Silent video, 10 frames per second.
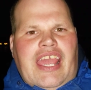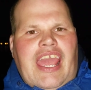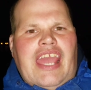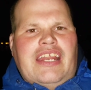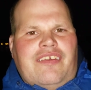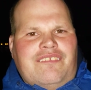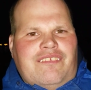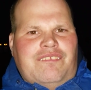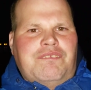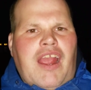
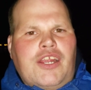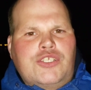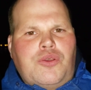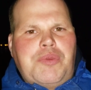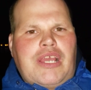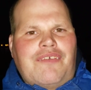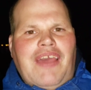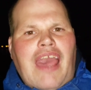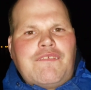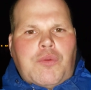And Mars will become
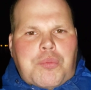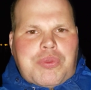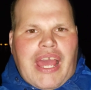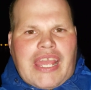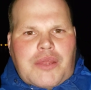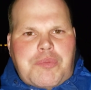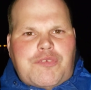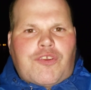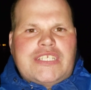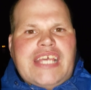habitable planet
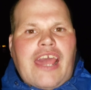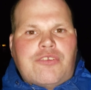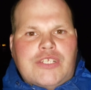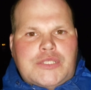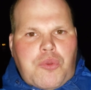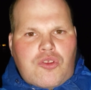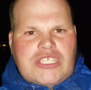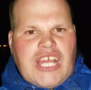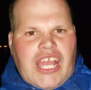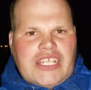before Saturn's moon
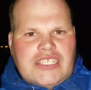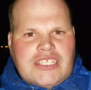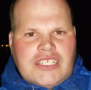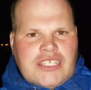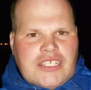Titan.